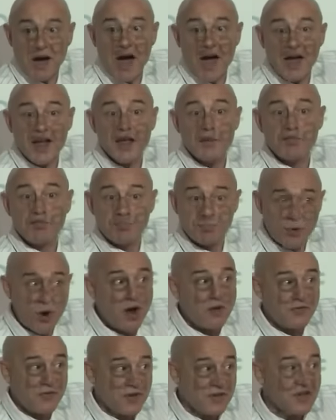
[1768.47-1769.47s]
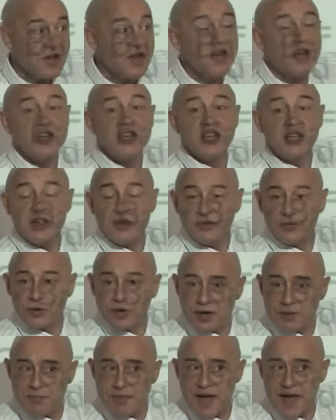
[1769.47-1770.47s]
by profit. If
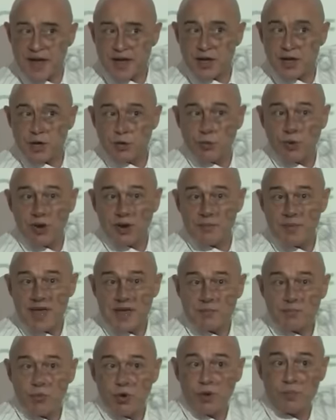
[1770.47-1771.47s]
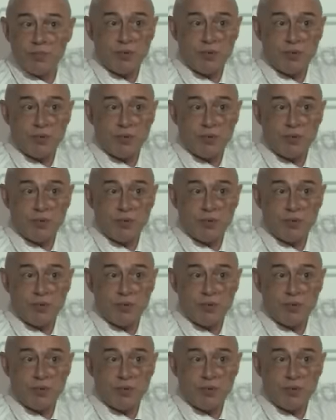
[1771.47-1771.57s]
you're a bank and you want to make more